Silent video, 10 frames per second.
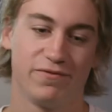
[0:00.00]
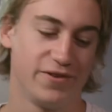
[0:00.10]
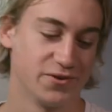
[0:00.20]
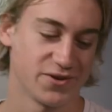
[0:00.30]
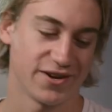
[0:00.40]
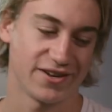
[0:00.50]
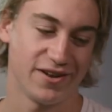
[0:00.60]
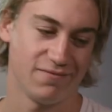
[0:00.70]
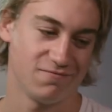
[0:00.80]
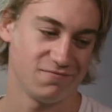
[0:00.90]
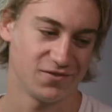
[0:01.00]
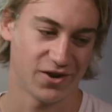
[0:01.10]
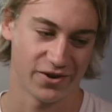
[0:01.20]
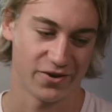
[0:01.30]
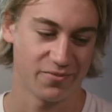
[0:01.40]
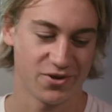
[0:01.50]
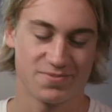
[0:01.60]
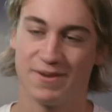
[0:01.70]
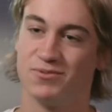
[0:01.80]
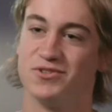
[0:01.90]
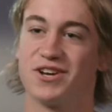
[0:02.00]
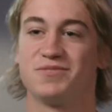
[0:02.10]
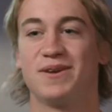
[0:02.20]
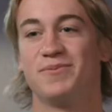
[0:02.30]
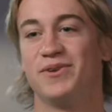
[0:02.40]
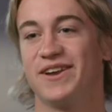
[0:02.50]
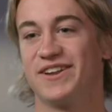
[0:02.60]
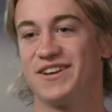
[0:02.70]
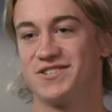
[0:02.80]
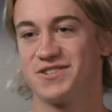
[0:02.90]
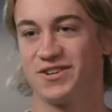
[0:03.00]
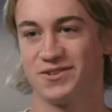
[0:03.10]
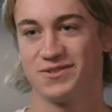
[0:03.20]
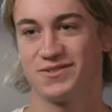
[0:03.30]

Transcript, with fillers: feels like it, I don't know, most people judge people nowadays, so